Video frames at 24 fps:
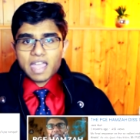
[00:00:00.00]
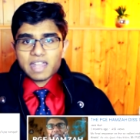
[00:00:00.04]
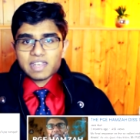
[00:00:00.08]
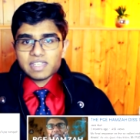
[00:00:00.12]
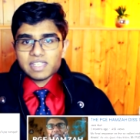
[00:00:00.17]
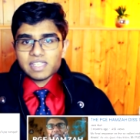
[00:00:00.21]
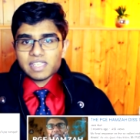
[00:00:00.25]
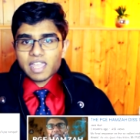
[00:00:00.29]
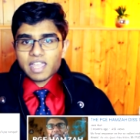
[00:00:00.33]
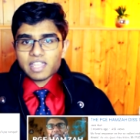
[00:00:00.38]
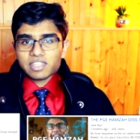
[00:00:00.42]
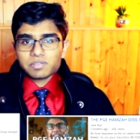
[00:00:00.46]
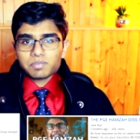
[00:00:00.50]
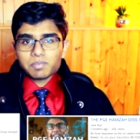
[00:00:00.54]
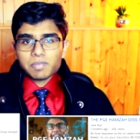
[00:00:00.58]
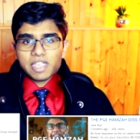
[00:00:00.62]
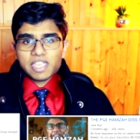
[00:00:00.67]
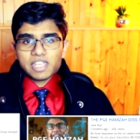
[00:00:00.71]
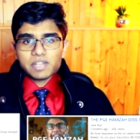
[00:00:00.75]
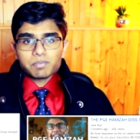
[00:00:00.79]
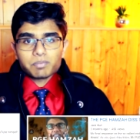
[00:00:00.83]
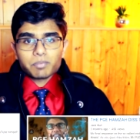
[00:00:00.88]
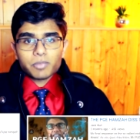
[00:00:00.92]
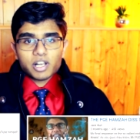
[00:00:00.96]
and he has
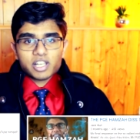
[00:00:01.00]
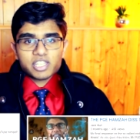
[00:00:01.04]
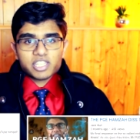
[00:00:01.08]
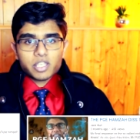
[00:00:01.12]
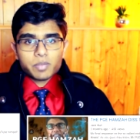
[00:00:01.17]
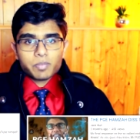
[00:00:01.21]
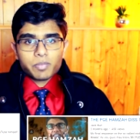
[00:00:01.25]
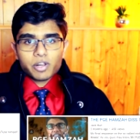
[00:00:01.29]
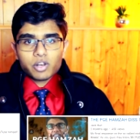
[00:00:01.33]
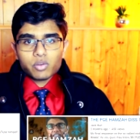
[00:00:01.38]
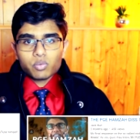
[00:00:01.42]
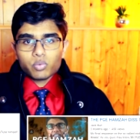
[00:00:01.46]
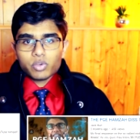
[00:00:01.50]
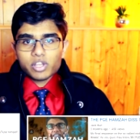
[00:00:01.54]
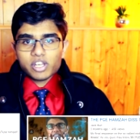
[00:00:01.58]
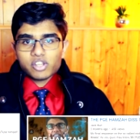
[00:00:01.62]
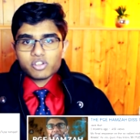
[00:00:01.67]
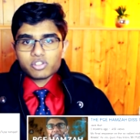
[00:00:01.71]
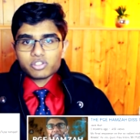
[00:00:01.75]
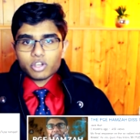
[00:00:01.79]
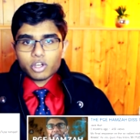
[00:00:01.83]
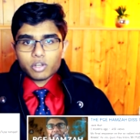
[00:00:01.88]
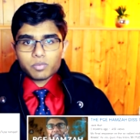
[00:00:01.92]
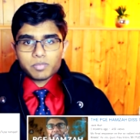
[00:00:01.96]
made multiple
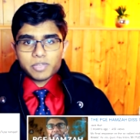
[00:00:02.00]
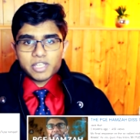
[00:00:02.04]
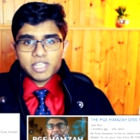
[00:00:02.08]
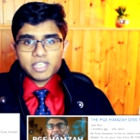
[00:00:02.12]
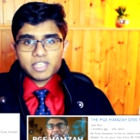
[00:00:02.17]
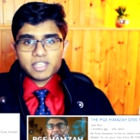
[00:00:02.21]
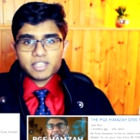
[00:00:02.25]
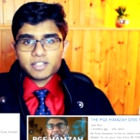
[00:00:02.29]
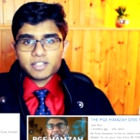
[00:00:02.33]
videos on me